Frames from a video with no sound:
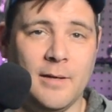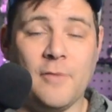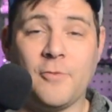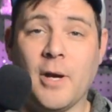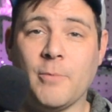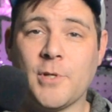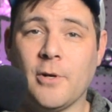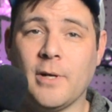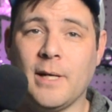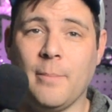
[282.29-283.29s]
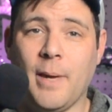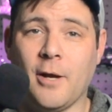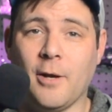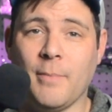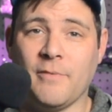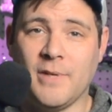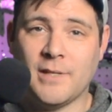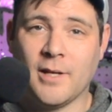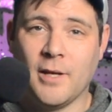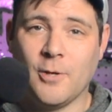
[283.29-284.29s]
After I return and get back on my
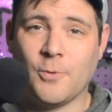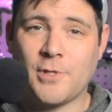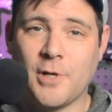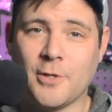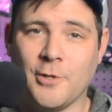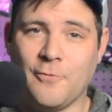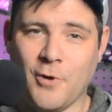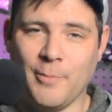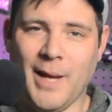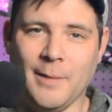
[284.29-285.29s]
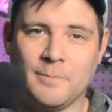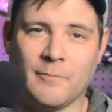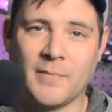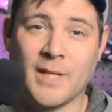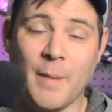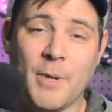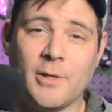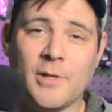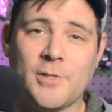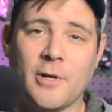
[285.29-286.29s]
feet, we'll start the new format. I
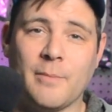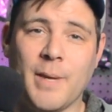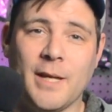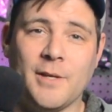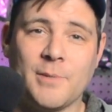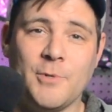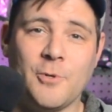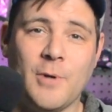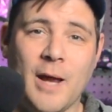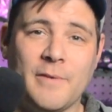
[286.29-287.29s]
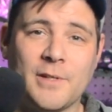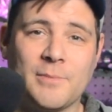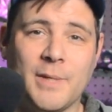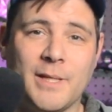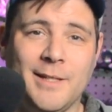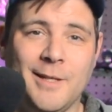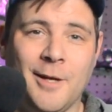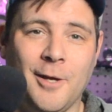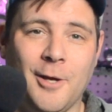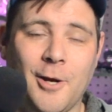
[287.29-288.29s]
barely started making some new graphics, but the
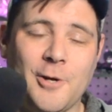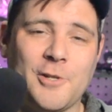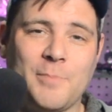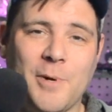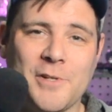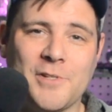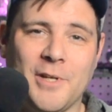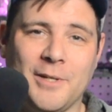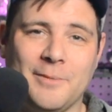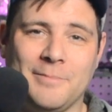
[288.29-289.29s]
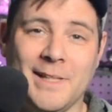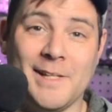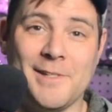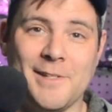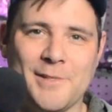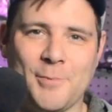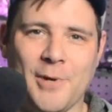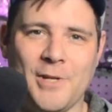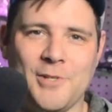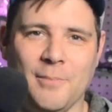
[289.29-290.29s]
hardest part is done, and that's the
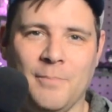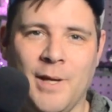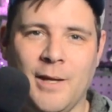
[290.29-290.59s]
inspiration.